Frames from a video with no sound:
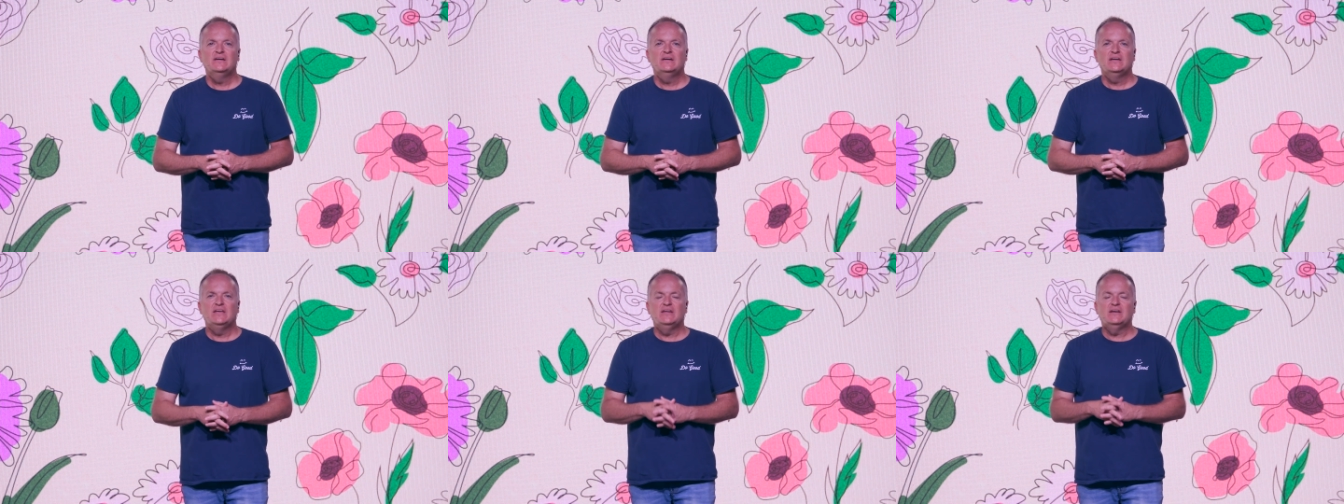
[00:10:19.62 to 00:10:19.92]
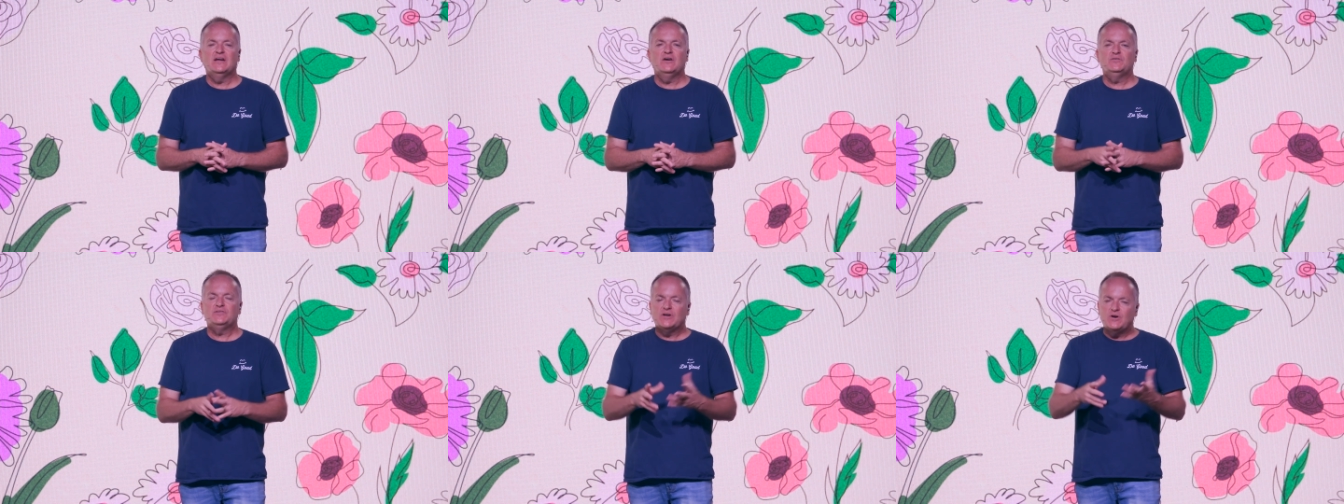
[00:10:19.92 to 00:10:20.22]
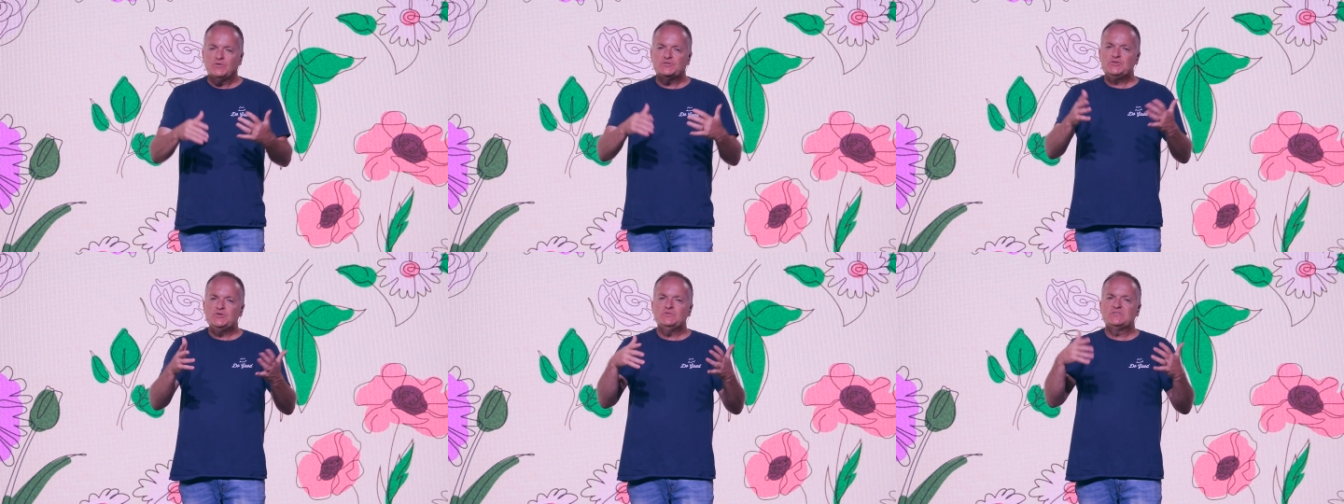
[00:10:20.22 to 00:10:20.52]
You know,
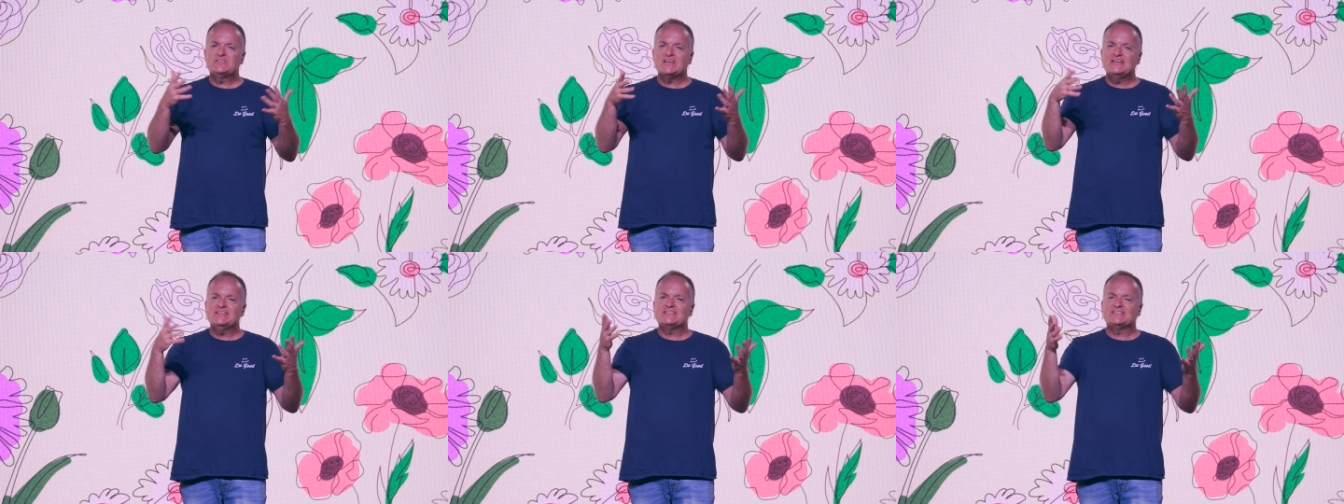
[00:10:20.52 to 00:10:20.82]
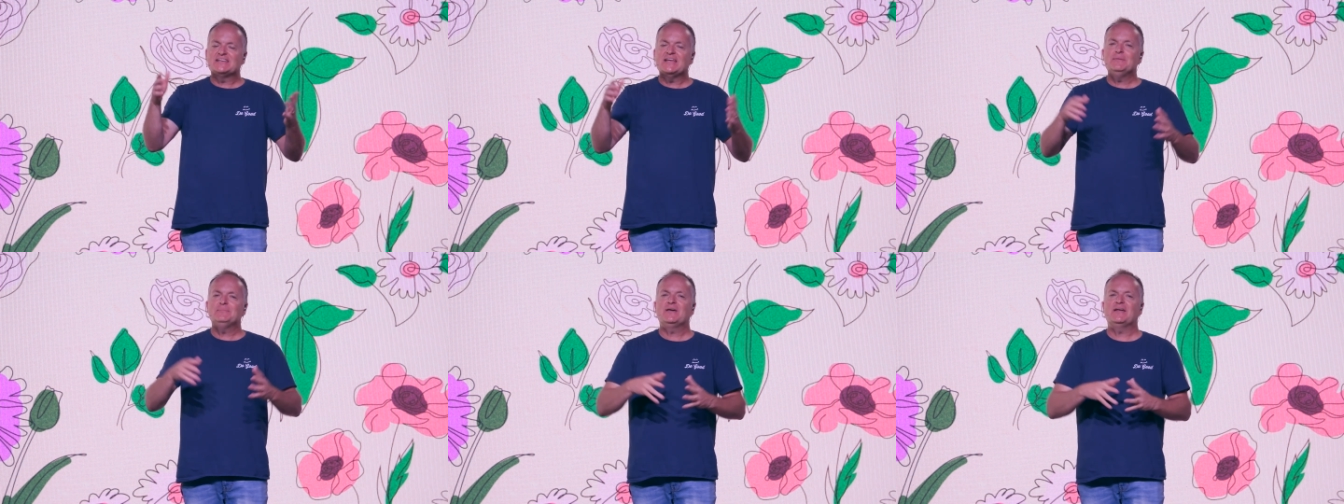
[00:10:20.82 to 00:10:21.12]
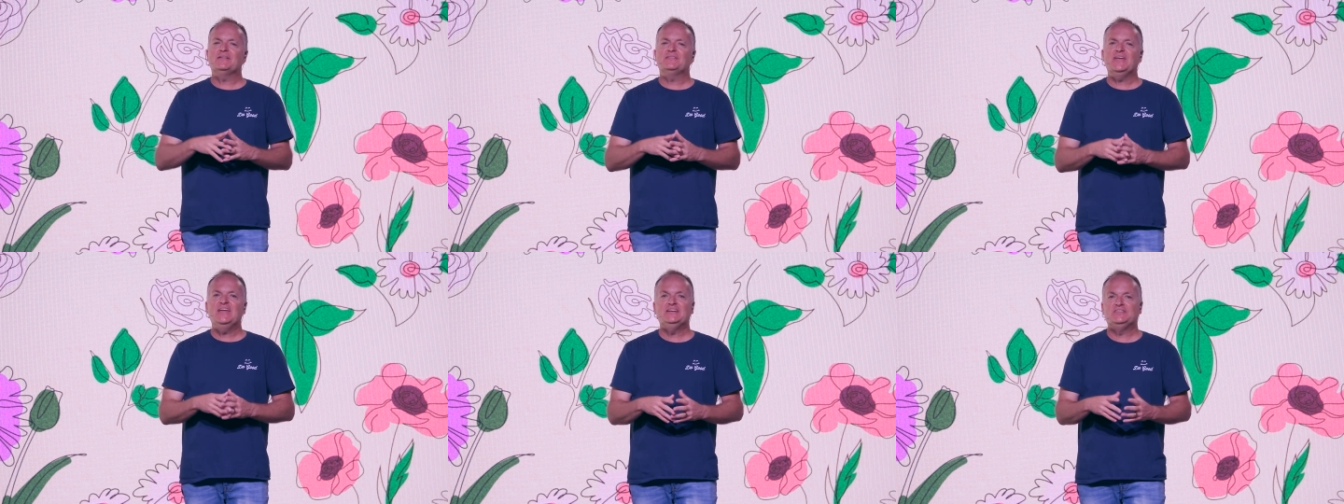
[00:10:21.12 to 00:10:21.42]
don't you say the same kind
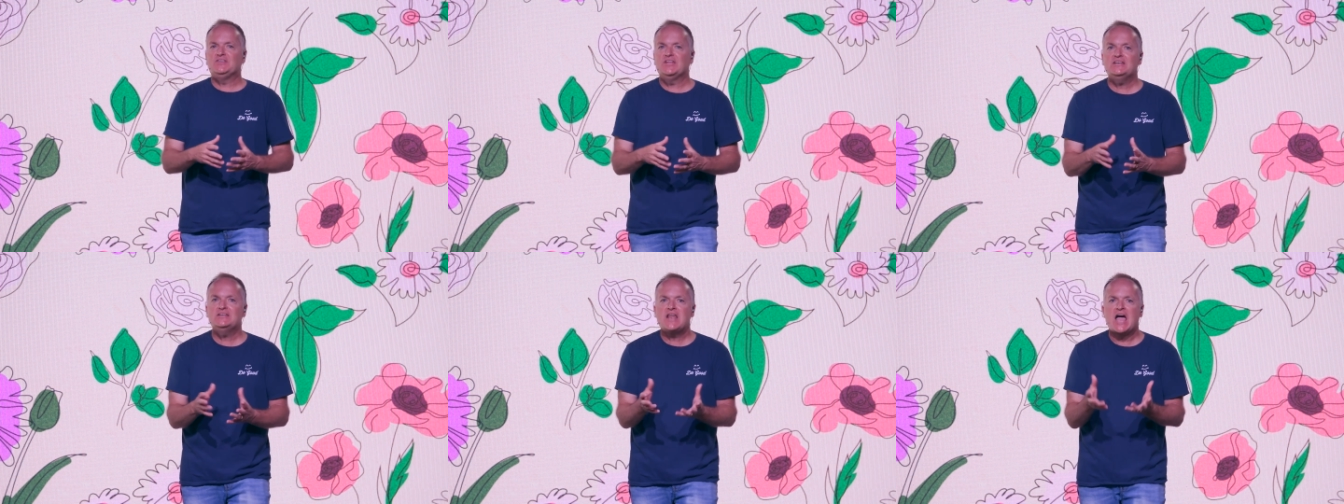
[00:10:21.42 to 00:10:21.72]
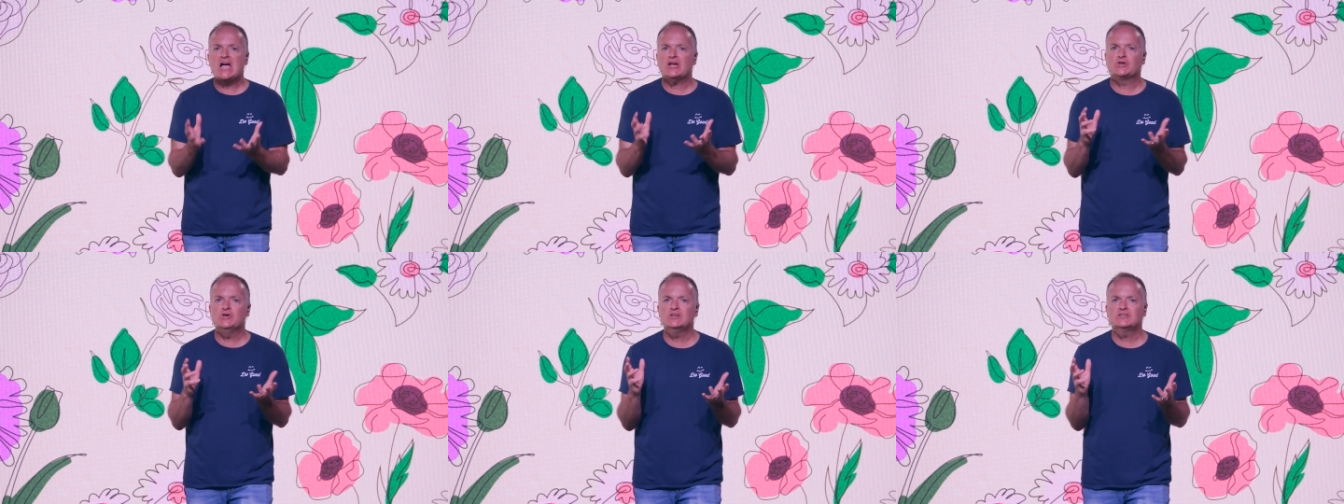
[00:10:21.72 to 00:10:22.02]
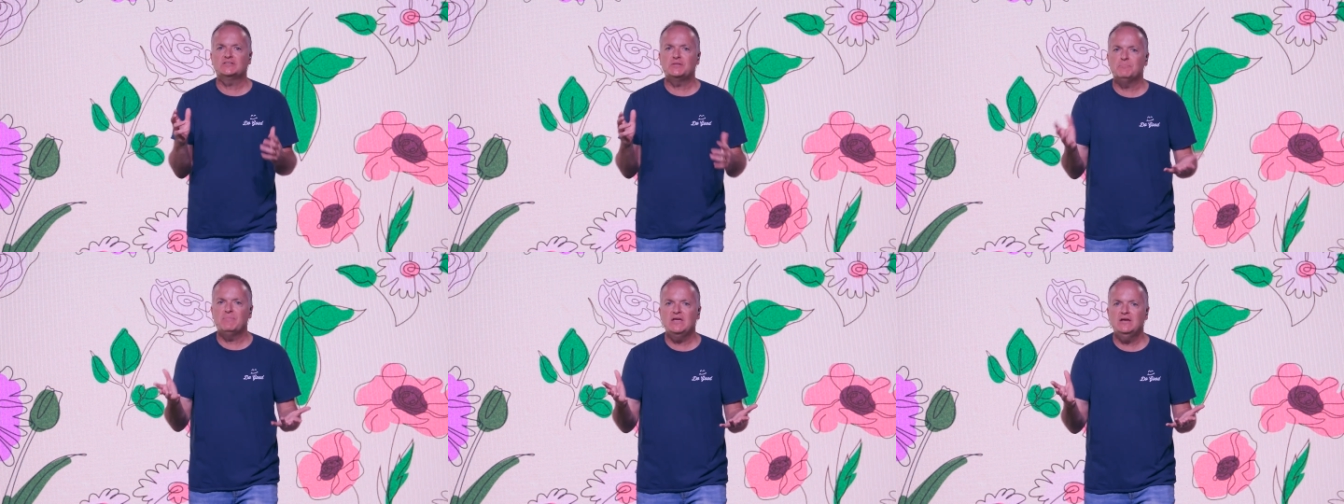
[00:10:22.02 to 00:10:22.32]
of thing? Didn't I cook
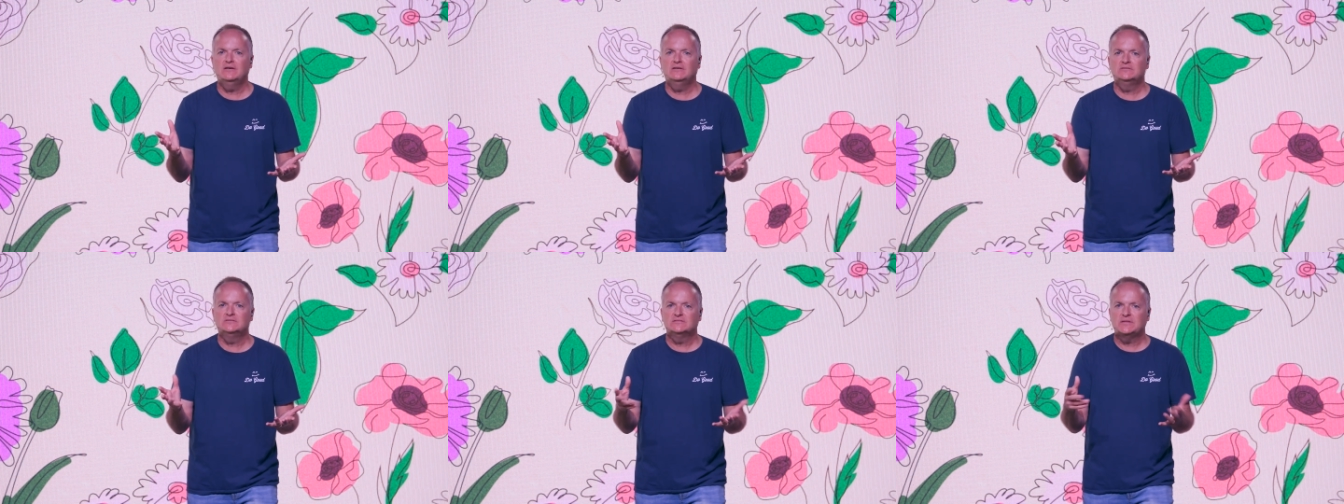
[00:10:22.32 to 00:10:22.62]
the meal?